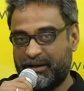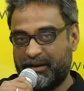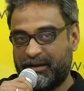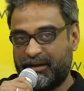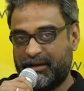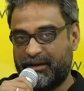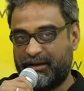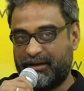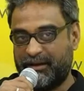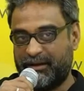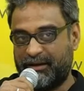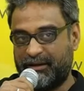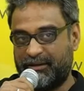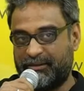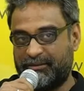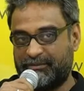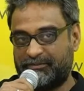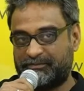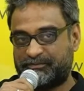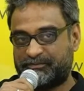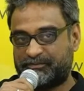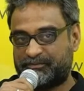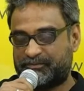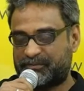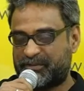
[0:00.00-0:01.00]

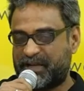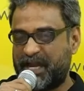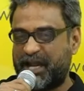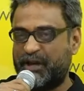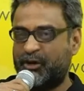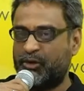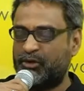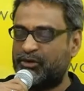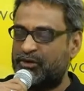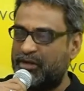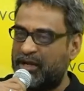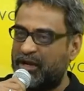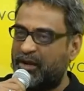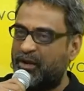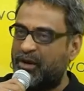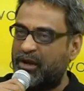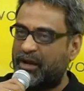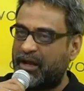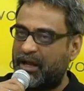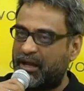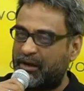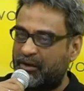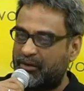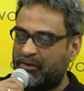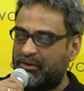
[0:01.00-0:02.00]
I'm
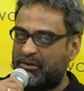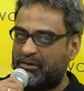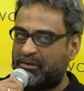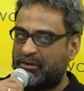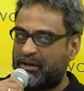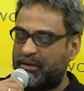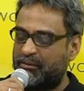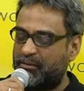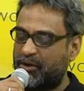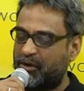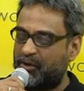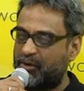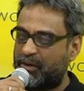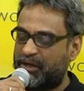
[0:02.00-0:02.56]
not